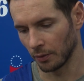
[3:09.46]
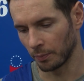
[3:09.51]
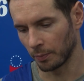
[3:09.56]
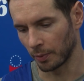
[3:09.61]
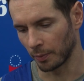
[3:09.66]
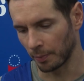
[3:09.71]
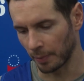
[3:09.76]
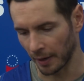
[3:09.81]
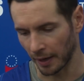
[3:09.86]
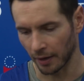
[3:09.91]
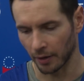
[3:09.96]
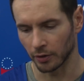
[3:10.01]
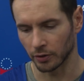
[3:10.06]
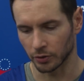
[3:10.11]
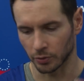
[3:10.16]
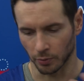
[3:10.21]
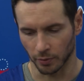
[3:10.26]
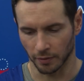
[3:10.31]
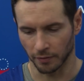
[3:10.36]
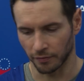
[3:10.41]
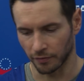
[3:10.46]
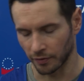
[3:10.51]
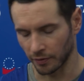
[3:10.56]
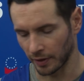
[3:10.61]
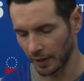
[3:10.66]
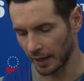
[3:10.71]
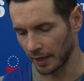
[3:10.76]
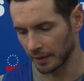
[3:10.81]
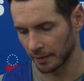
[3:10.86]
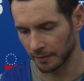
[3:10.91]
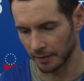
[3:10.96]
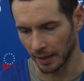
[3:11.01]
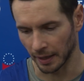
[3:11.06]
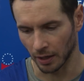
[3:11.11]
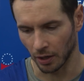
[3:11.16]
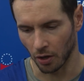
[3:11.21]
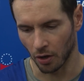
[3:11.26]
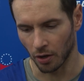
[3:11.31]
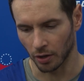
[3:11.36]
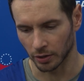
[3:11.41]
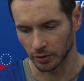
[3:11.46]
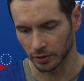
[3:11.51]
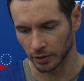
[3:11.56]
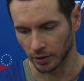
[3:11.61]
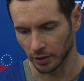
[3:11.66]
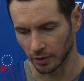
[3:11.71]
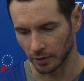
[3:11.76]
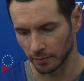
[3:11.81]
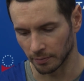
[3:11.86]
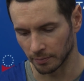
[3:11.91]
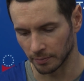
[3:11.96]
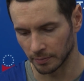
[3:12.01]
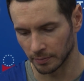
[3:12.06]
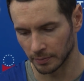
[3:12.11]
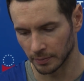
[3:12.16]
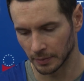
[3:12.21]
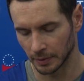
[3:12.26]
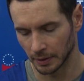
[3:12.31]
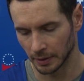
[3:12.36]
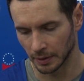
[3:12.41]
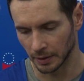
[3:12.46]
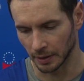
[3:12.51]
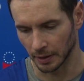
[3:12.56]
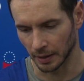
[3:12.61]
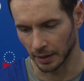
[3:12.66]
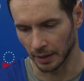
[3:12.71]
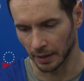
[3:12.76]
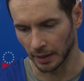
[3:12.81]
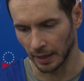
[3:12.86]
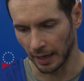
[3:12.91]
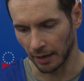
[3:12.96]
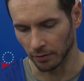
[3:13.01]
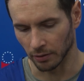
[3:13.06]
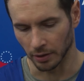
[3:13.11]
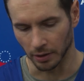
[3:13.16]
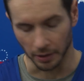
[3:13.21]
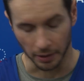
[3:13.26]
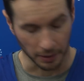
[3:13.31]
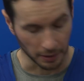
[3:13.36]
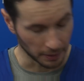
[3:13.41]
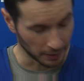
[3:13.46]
prepare sort of for that long-term outlook.